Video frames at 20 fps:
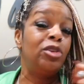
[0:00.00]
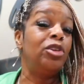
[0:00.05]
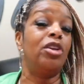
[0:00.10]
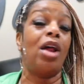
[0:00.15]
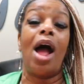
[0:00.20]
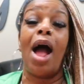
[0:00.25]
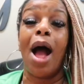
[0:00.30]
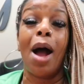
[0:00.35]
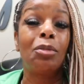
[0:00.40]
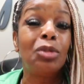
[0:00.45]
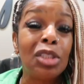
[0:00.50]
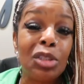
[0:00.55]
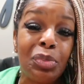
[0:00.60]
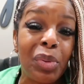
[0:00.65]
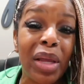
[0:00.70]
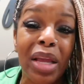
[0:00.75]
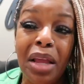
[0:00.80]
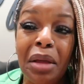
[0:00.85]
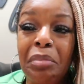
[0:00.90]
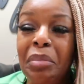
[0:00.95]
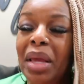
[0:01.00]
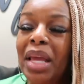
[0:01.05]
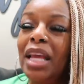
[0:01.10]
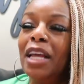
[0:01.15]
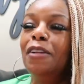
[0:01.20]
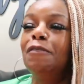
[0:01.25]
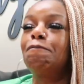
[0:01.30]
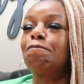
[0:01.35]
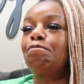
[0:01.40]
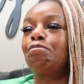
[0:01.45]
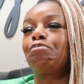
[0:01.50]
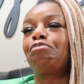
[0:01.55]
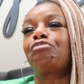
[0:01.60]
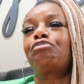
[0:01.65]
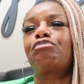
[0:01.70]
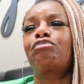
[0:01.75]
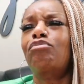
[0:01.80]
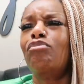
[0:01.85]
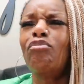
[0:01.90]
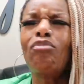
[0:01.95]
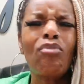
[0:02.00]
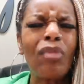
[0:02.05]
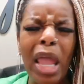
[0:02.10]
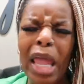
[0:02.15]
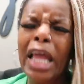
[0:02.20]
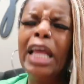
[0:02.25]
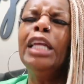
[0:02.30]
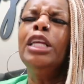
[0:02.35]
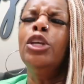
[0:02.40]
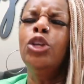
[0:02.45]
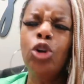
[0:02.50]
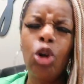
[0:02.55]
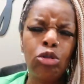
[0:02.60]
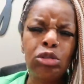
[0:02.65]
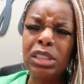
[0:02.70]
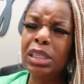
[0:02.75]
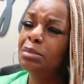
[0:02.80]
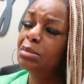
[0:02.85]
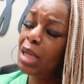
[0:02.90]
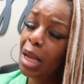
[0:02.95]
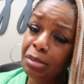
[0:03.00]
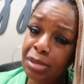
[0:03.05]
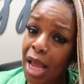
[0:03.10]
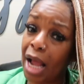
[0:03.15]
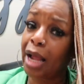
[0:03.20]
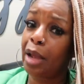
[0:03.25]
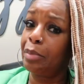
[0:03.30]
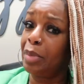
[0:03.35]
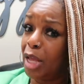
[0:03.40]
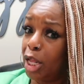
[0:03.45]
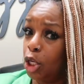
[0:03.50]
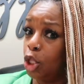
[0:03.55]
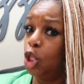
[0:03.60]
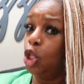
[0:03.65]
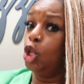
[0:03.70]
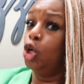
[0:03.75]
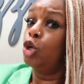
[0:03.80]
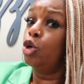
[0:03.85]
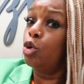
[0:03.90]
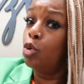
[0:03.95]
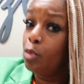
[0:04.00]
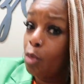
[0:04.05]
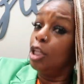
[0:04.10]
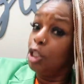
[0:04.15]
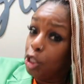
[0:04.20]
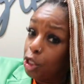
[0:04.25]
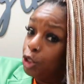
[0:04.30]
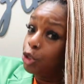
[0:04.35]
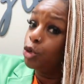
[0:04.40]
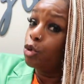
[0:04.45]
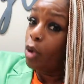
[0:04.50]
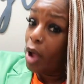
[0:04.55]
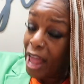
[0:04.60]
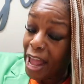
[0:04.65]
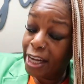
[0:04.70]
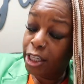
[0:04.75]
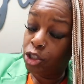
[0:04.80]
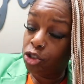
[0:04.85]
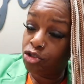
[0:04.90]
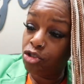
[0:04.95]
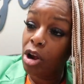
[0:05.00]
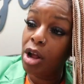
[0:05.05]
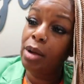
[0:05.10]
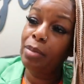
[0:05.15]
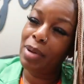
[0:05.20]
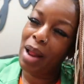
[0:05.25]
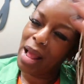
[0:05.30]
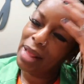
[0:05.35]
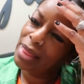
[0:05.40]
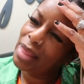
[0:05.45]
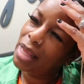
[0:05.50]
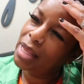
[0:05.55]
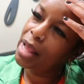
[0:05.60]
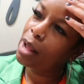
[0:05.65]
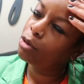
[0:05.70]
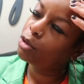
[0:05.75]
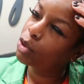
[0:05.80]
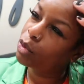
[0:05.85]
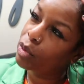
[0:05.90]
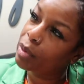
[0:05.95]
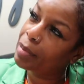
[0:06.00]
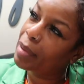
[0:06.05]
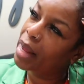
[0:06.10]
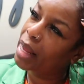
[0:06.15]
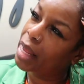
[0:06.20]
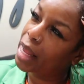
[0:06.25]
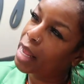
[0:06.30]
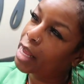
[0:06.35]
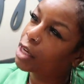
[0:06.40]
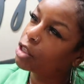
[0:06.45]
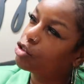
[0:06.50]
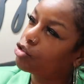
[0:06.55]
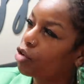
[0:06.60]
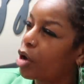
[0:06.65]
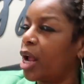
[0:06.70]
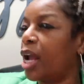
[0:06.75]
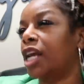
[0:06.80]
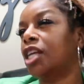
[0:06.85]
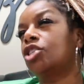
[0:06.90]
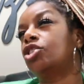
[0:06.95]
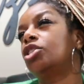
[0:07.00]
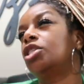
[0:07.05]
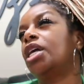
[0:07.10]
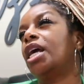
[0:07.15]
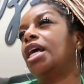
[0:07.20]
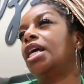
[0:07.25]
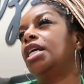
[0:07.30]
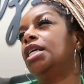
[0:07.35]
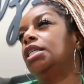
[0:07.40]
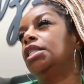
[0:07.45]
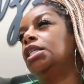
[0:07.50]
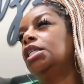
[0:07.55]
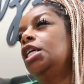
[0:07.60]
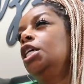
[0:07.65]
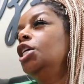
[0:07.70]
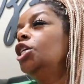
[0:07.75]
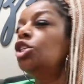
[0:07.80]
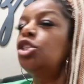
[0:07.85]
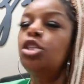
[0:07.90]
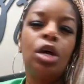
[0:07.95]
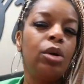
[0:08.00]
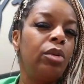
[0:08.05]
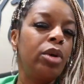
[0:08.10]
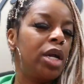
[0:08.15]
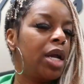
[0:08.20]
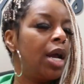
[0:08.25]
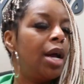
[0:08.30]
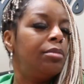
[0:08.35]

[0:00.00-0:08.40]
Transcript: You know, I was being me you know sometimes i could be a little a little extra but i think that was one of my extra extra days so it